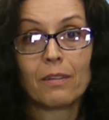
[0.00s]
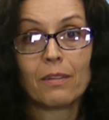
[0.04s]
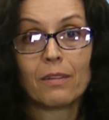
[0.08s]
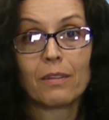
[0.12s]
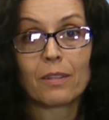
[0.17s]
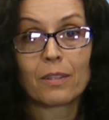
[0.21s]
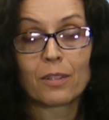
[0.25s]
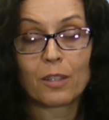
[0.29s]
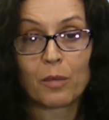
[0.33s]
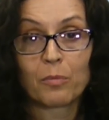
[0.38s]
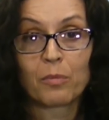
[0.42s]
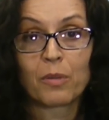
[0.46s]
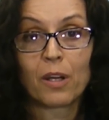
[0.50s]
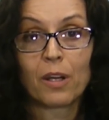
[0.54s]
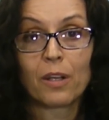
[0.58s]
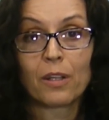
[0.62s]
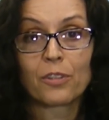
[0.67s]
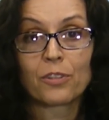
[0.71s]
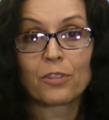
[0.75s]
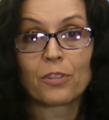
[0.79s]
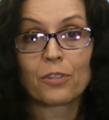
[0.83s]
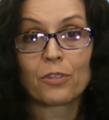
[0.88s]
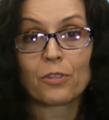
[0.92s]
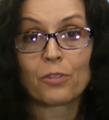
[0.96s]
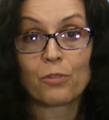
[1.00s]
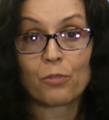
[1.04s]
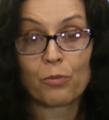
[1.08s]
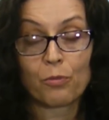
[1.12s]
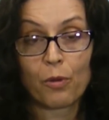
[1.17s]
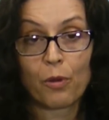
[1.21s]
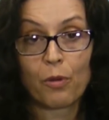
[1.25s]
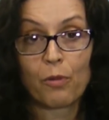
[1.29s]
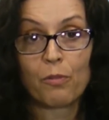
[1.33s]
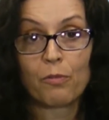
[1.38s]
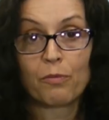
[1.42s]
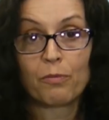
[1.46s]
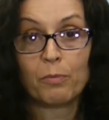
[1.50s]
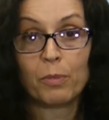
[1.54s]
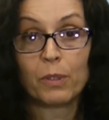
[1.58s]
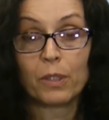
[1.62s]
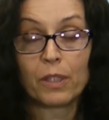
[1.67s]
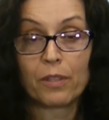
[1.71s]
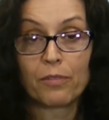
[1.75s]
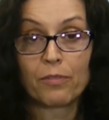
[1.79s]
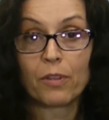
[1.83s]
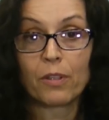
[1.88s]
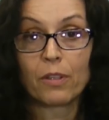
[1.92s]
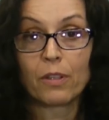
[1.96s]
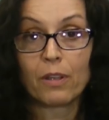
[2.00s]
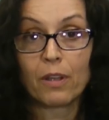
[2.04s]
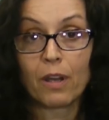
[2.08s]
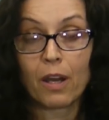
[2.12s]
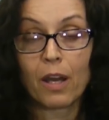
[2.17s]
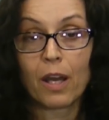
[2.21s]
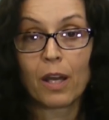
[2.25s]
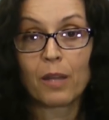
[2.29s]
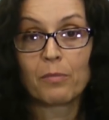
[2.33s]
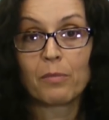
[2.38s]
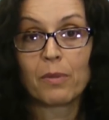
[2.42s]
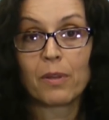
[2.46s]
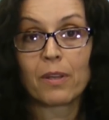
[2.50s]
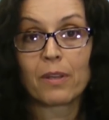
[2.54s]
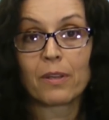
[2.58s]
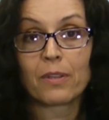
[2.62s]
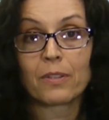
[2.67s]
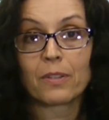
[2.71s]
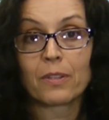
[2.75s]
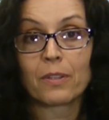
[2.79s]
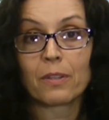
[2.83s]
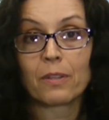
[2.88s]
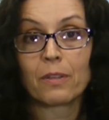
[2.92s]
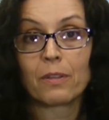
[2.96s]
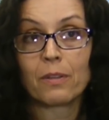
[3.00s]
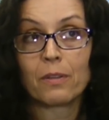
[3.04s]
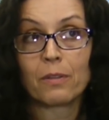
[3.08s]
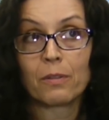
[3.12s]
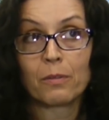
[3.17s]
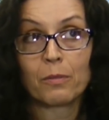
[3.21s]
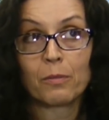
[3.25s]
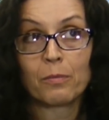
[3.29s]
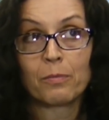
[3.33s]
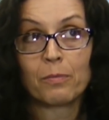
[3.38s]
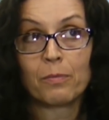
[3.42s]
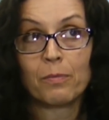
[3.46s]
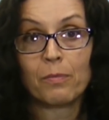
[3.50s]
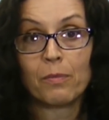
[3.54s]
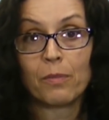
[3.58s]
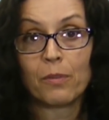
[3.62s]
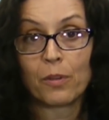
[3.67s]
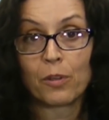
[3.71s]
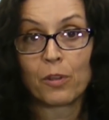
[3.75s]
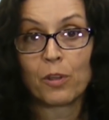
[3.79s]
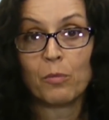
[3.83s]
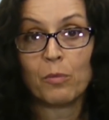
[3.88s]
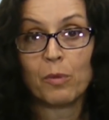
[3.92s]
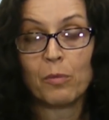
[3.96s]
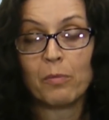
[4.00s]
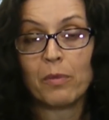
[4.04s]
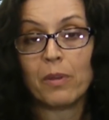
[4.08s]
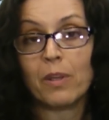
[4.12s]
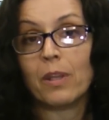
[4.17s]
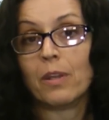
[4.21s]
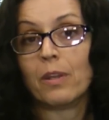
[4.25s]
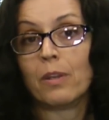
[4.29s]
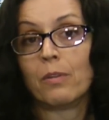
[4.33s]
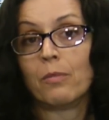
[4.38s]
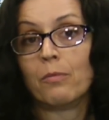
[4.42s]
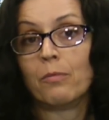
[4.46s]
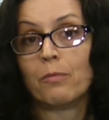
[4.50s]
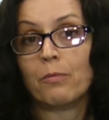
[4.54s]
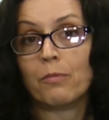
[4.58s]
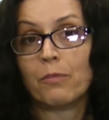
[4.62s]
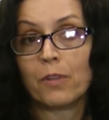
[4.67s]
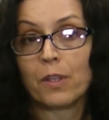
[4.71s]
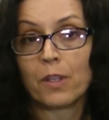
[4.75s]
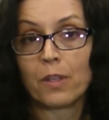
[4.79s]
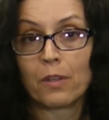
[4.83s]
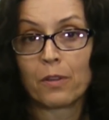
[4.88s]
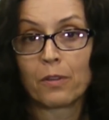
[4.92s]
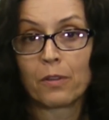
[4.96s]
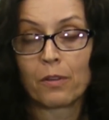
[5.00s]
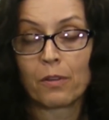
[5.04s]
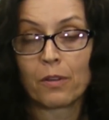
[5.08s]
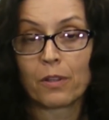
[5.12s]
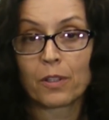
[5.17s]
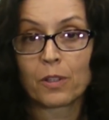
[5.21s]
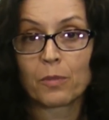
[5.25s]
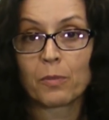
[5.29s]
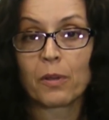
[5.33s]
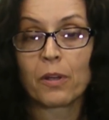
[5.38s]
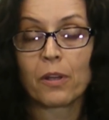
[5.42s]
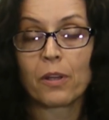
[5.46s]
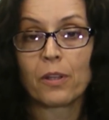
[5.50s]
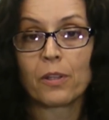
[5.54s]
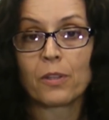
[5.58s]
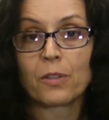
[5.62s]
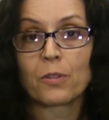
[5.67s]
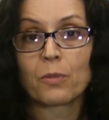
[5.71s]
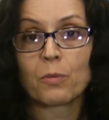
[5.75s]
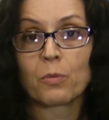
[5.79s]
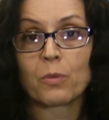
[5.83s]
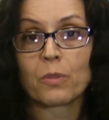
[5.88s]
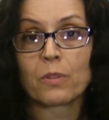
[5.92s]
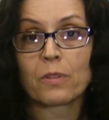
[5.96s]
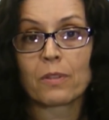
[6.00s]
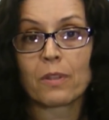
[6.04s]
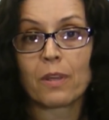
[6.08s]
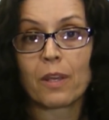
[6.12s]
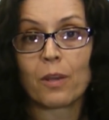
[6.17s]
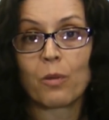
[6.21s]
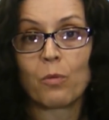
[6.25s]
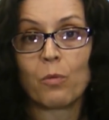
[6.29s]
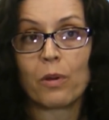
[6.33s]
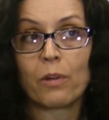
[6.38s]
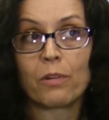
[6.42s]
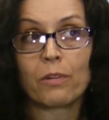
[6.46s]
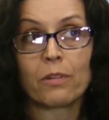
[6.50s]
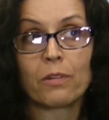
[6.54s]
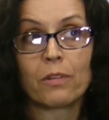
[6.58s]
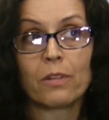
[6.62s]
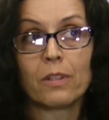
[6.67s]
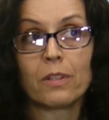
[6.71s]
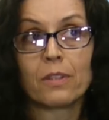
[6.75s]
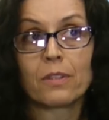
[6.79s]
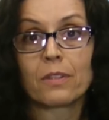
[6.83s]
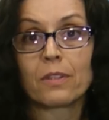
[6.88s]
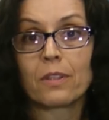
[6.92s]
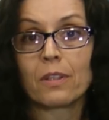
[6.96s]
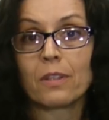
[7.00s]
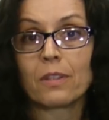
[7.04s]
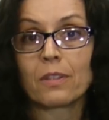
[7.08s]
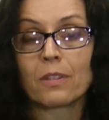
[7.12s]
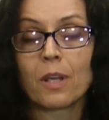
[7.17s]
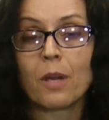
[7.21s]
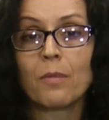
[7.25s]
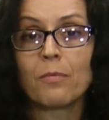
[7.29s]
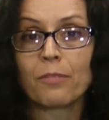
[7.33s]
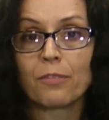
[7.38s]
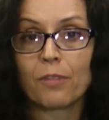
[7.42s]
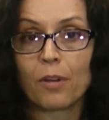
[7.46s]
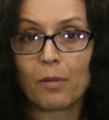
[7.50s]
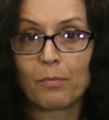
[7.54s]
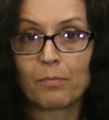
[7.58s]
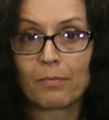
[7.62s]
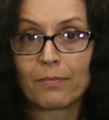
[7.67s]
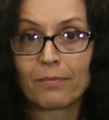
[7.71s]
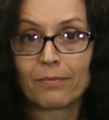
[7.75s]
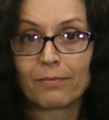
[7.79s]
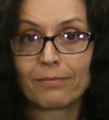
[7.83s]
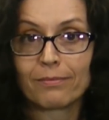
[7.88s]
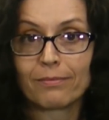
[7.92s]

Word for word: the subconscious drove belief in God because the the the human being, via their experience, was like, where do these things come from?